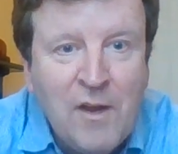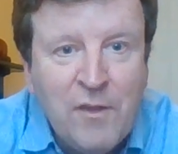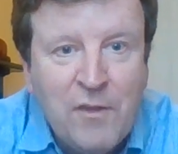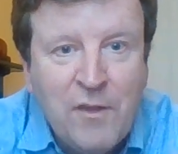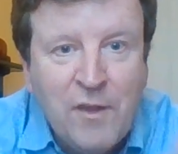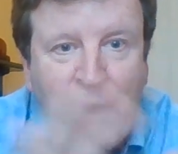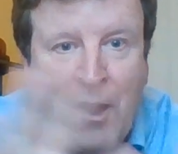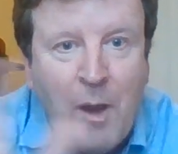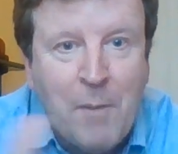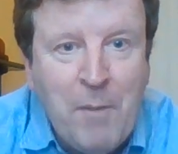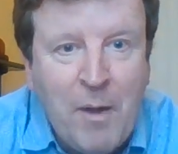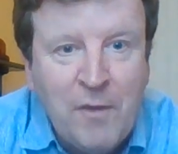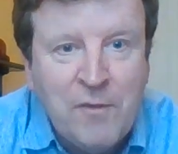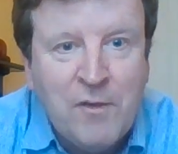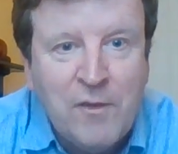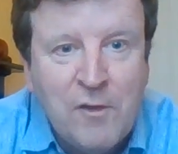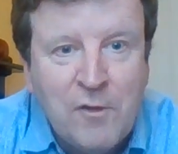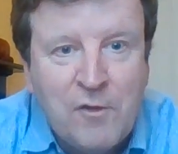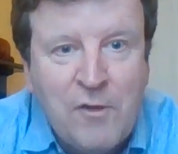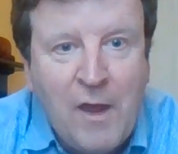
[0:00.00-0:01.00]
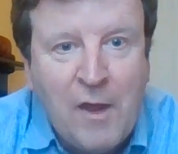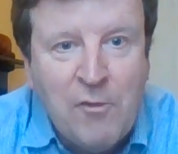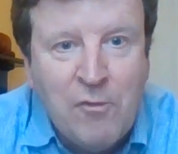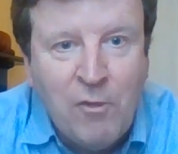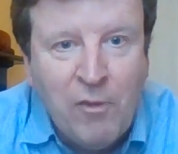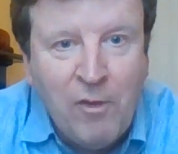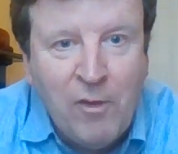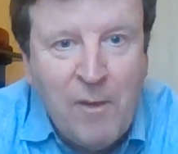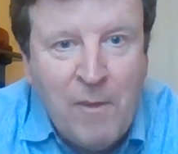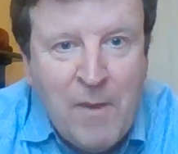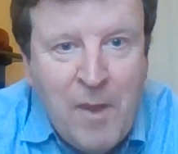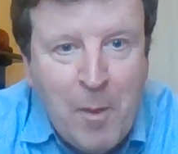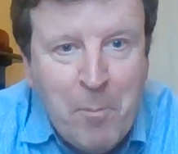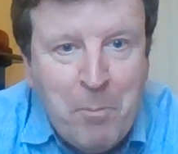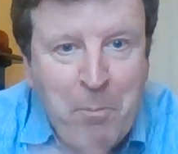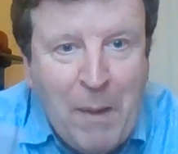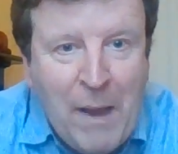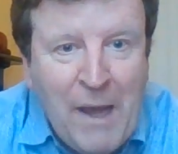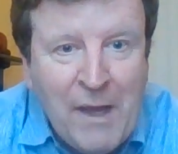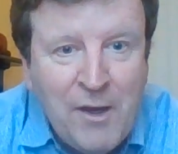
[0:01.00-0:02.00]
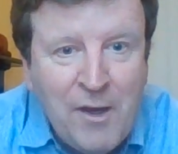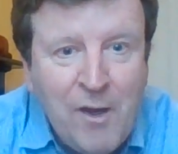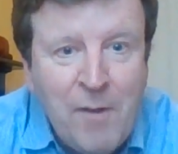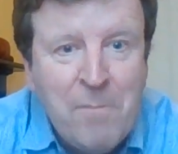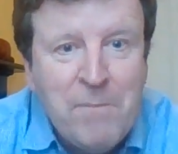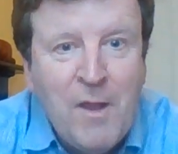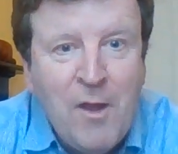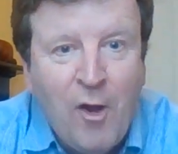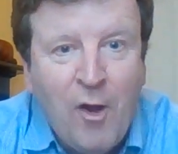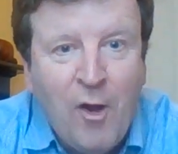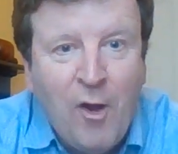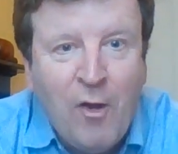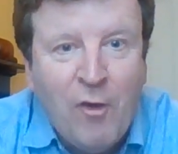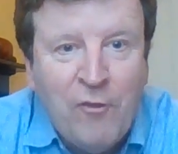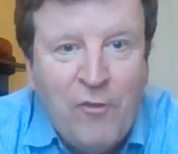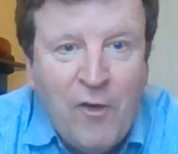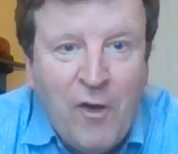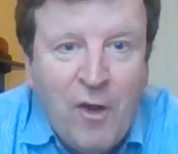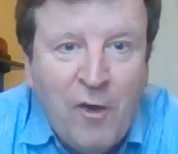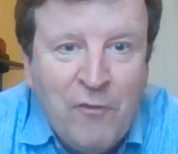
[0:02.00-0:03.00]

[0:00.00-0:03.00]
that come under the general banner of